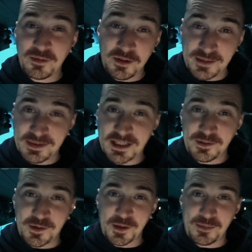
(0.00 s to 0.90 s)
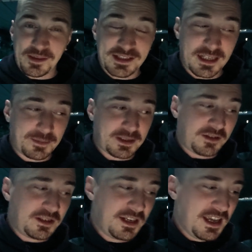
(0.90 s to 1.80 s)
We've got some stuff to talk about this
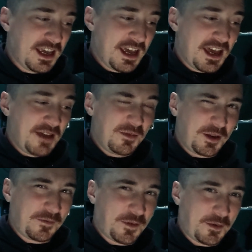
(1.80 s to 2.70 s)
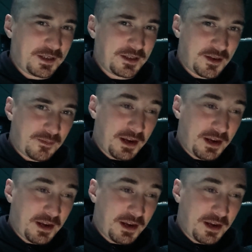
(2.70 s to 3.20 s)
episode. Looking forward to it.